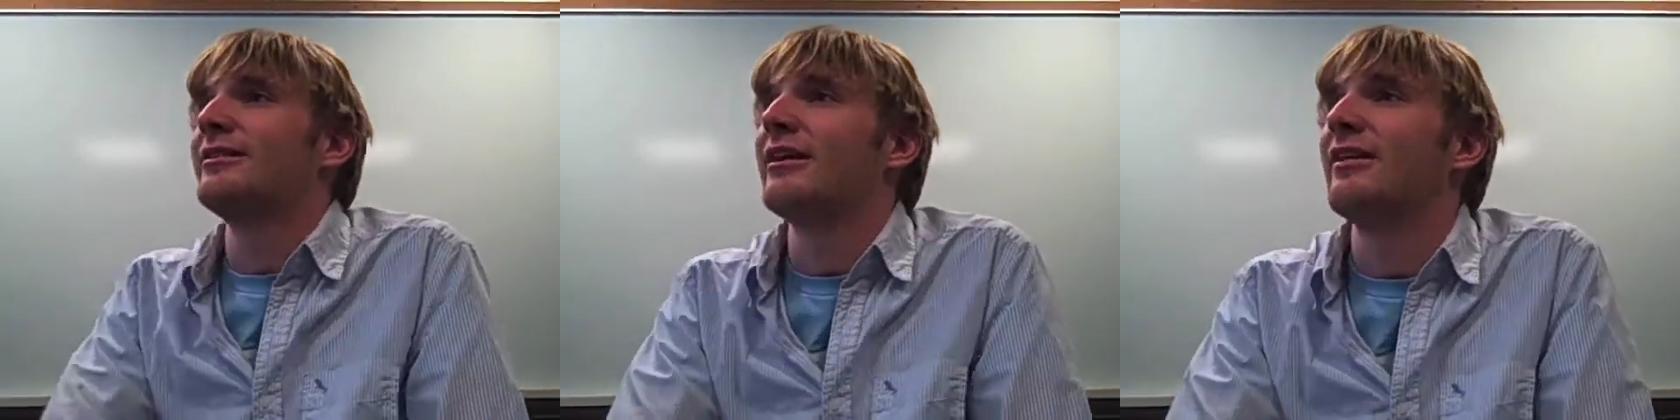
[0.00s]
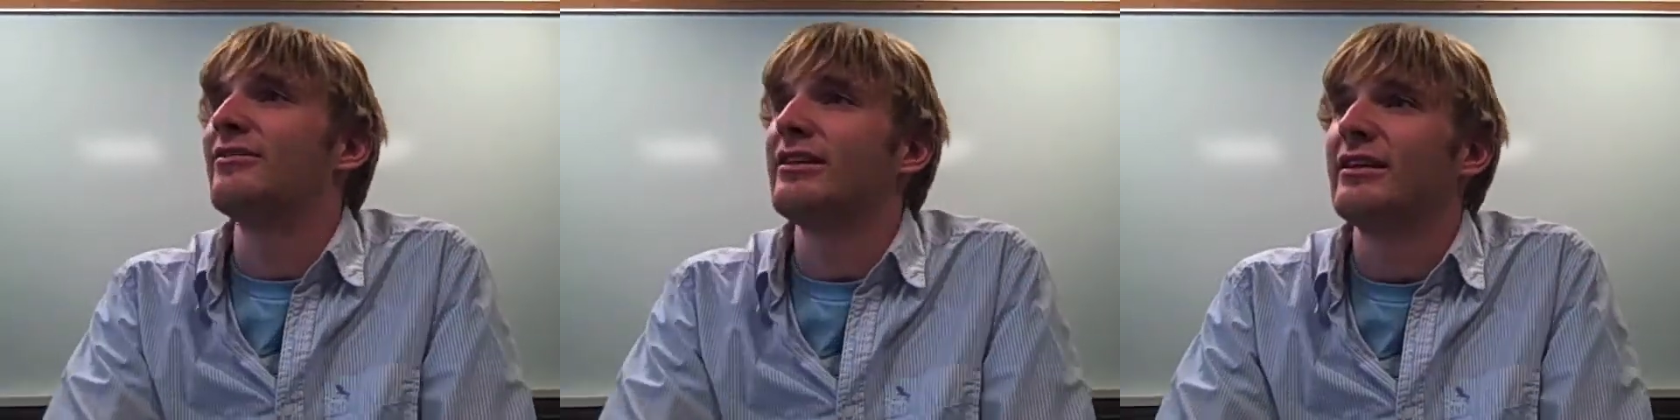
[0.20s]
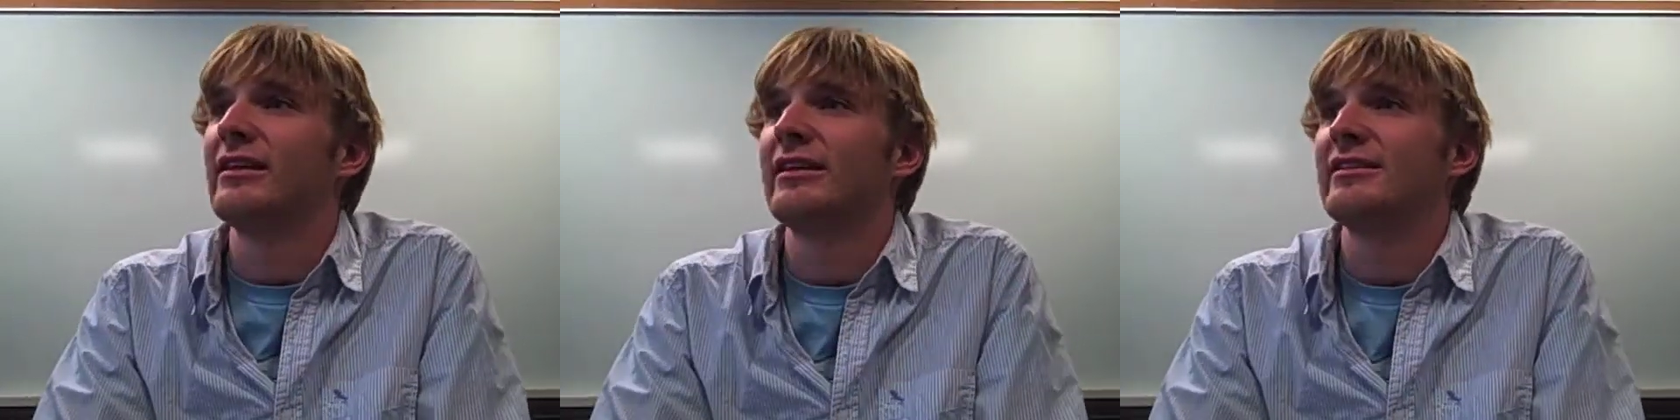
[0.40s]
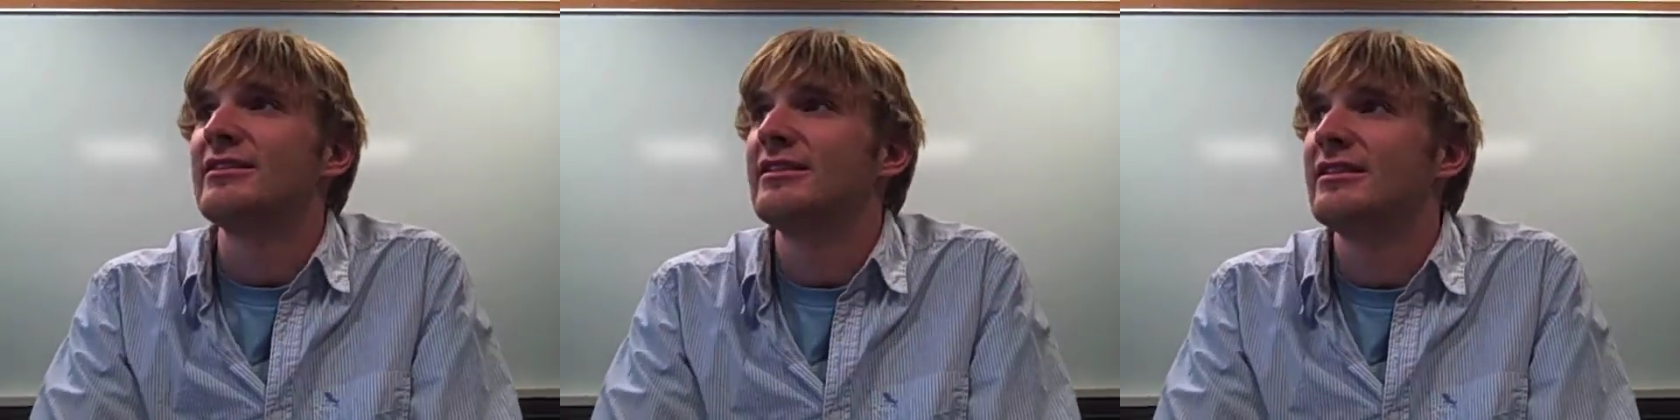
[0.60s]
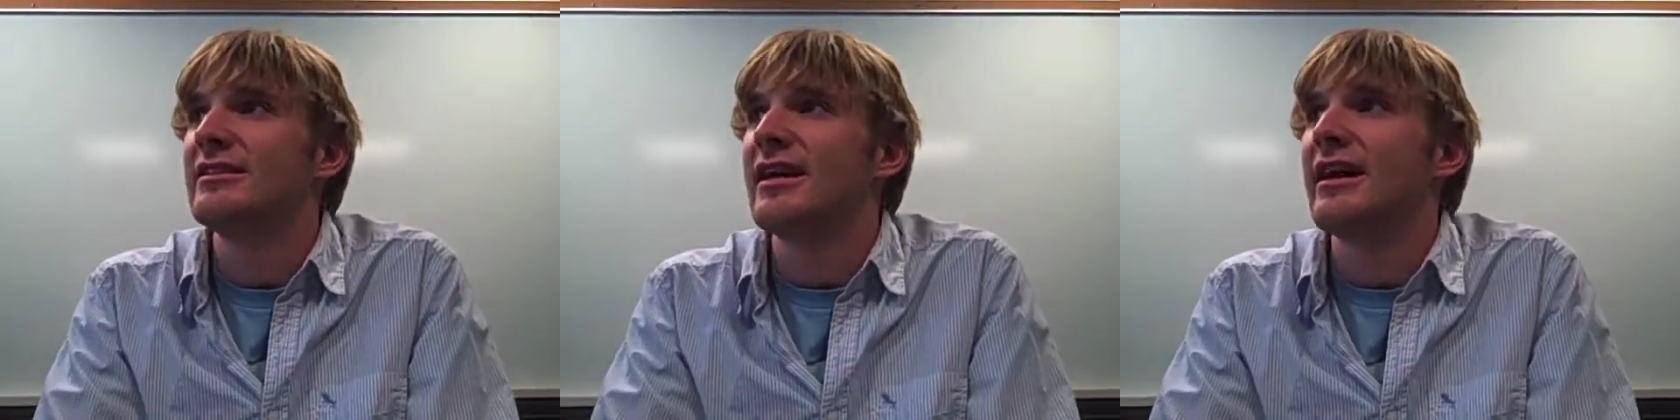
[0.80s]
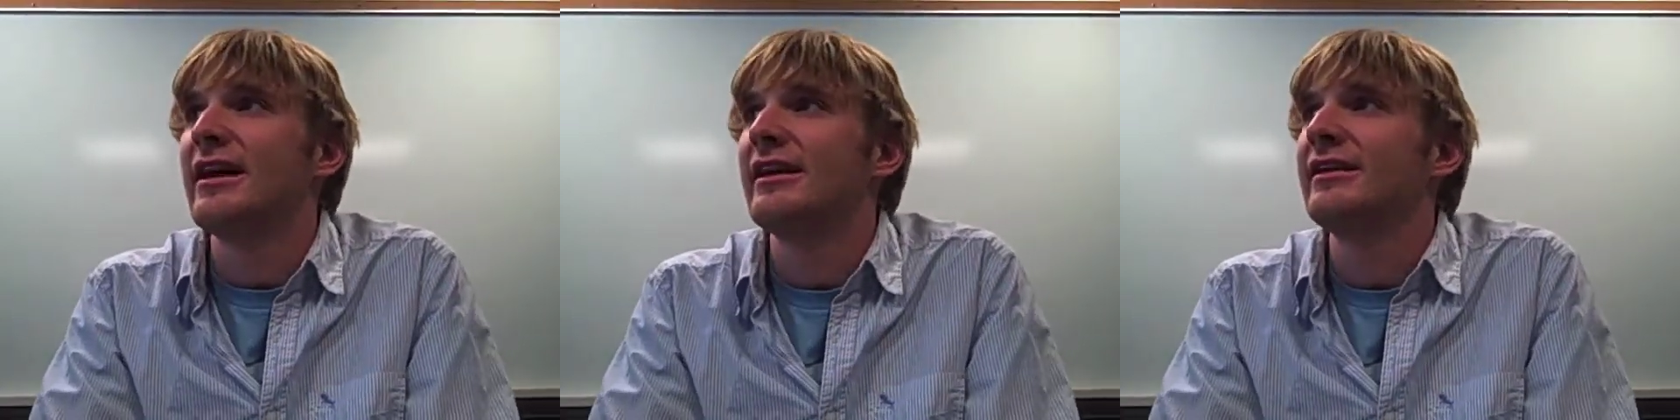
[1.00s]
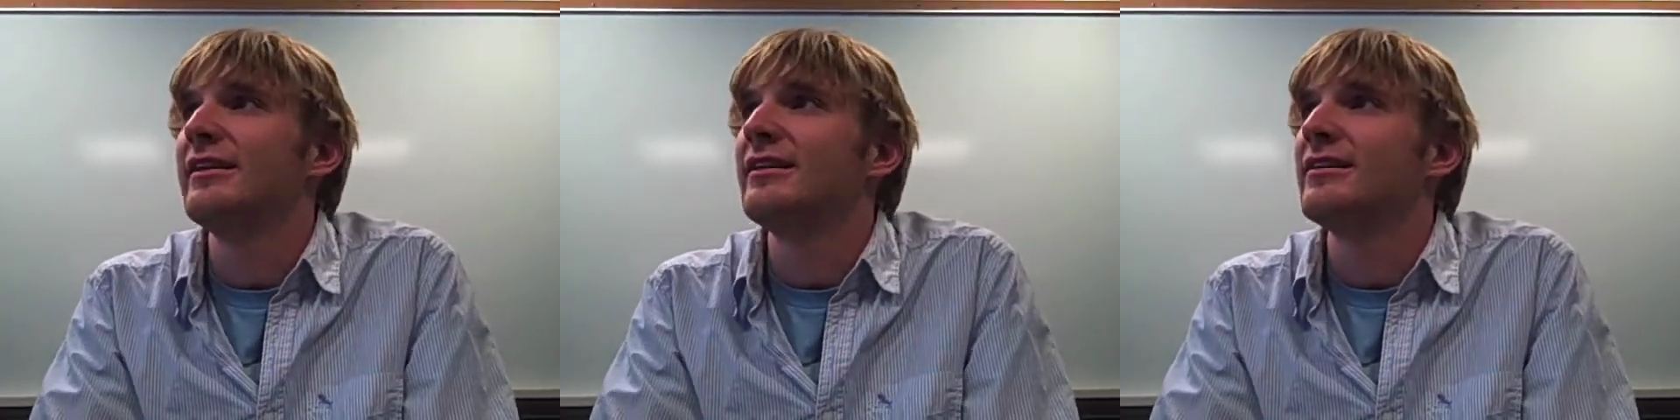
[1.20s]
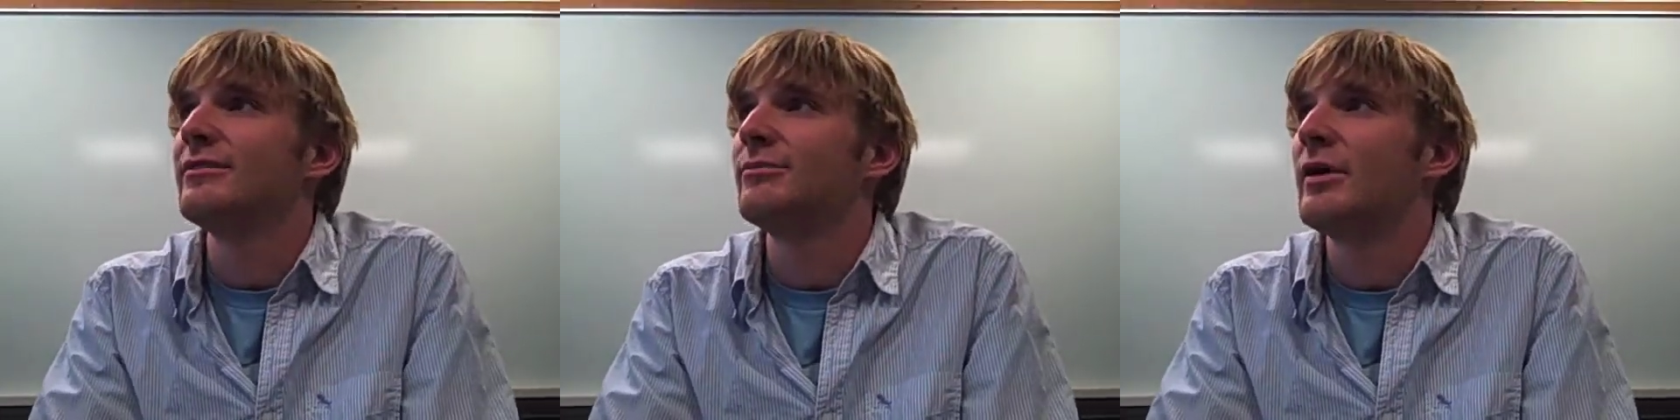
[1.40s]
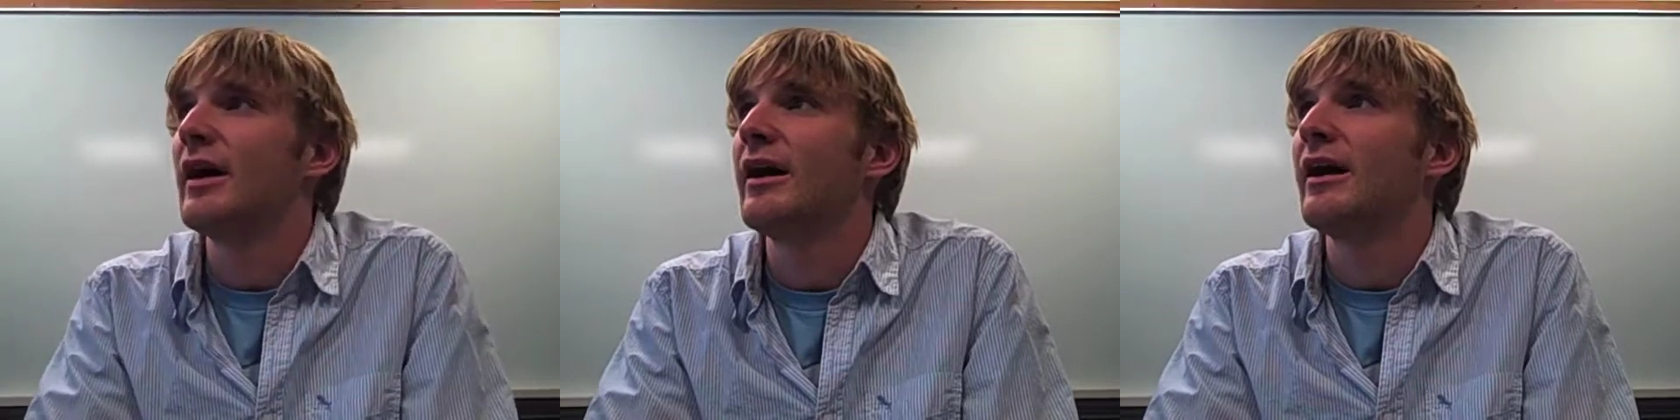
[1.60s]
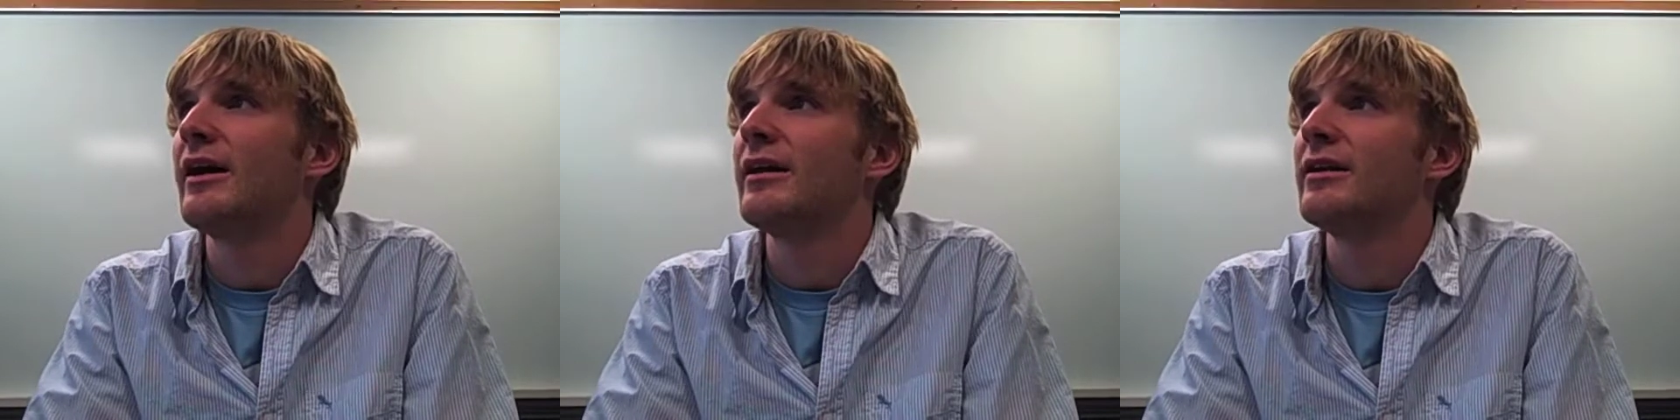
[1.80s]
everything is designed
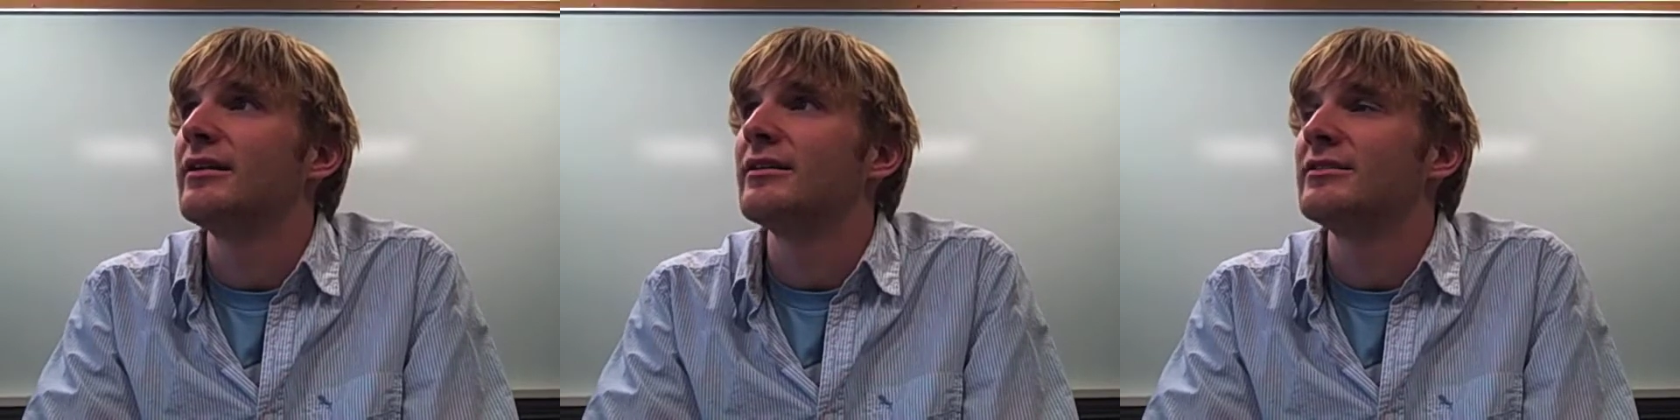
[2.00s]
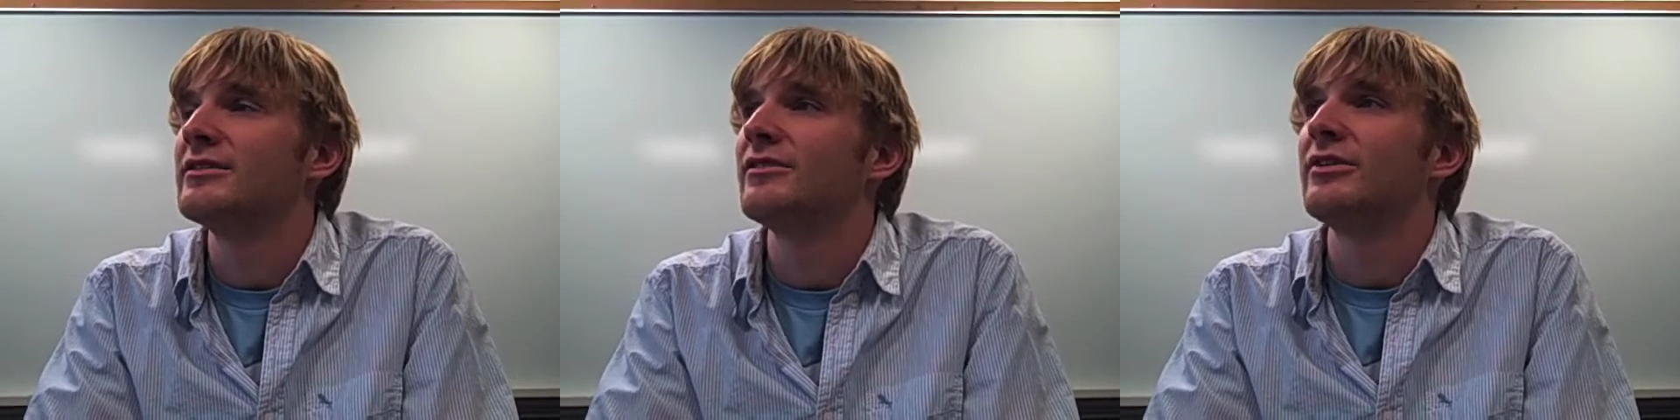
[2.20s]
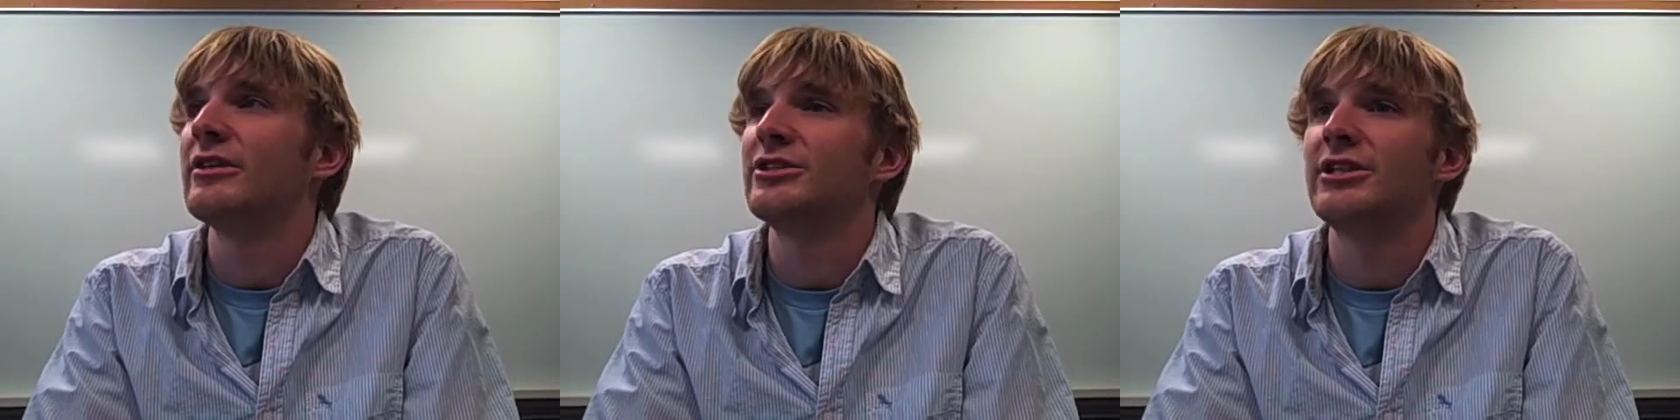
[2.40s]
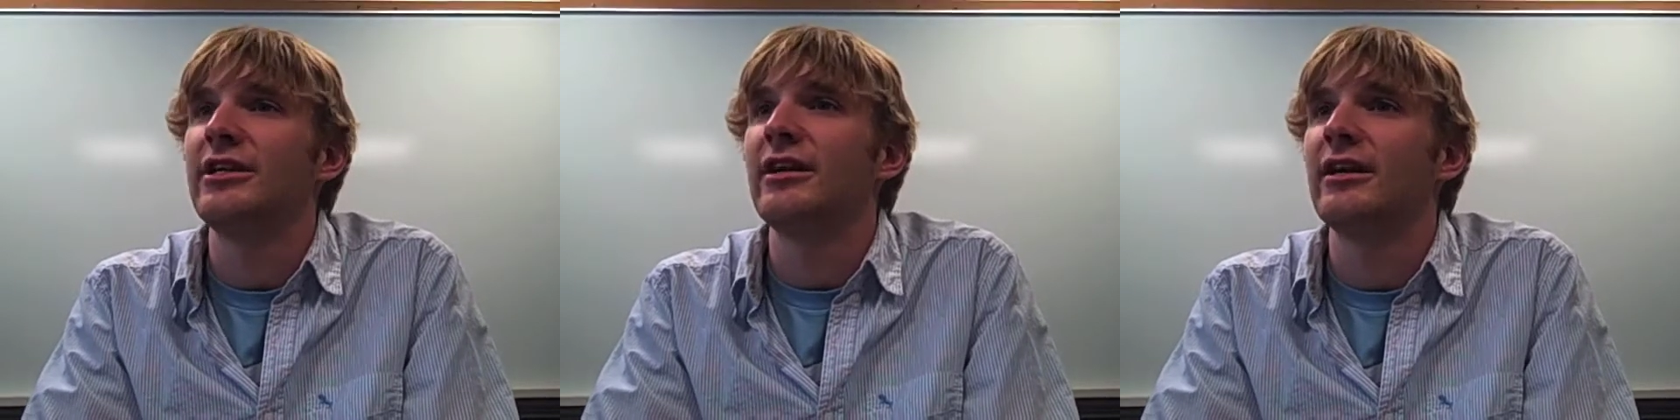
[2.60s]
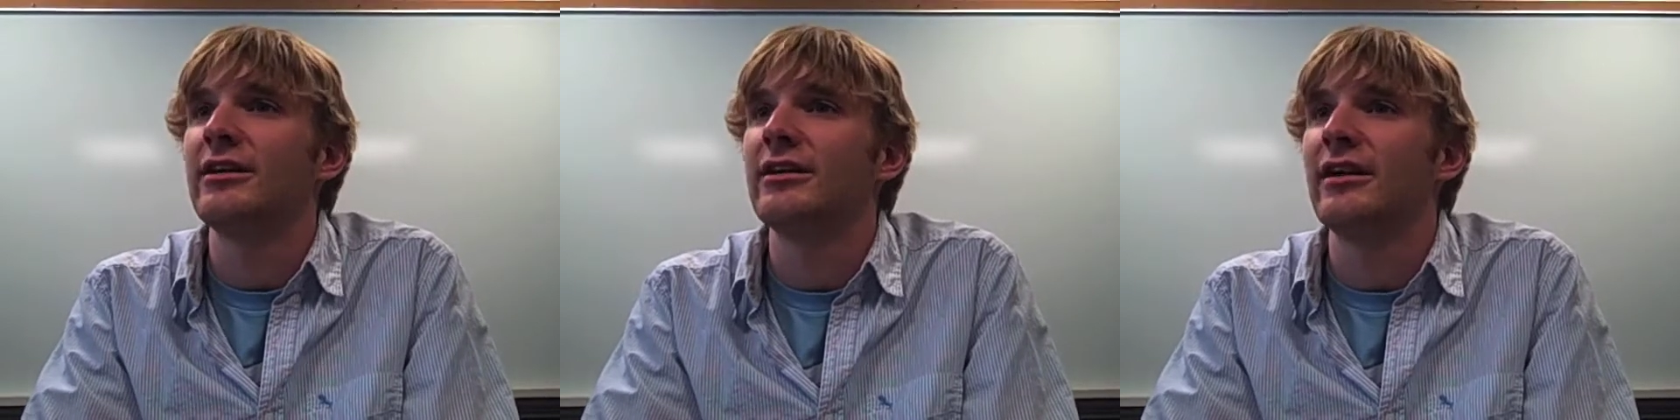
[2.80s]
by a civil engineer.